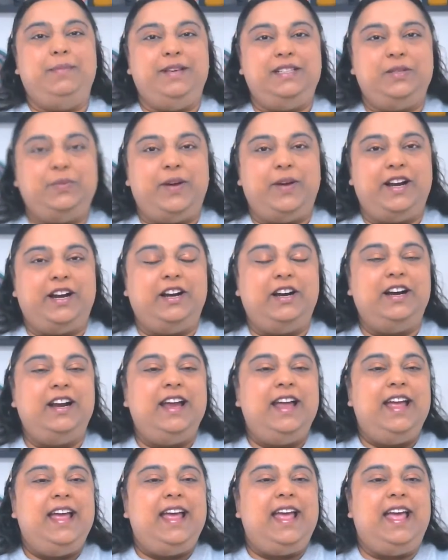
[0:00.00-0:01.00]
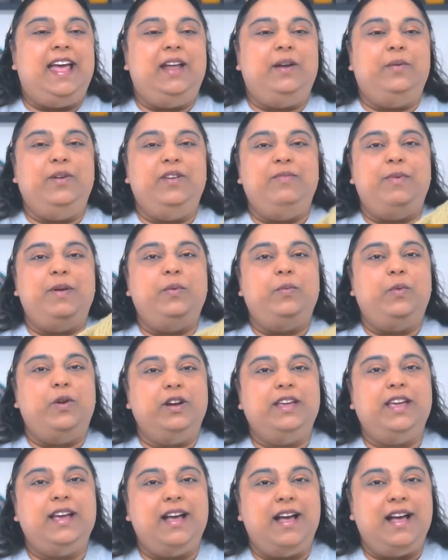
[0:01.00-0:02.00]
sweater, and we've been
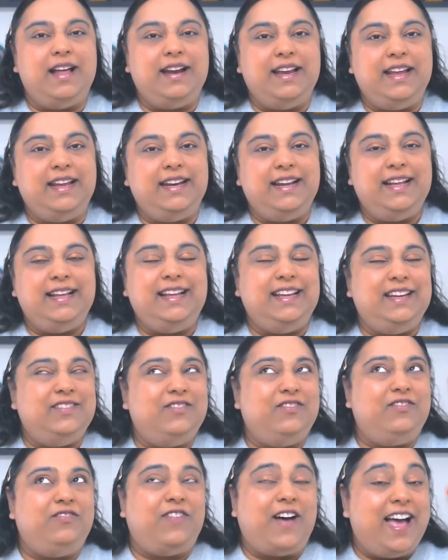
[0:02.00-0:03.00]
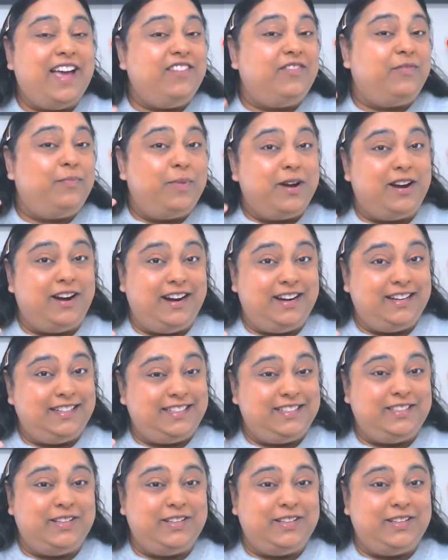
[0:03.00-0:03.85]
working on it in 5 parts.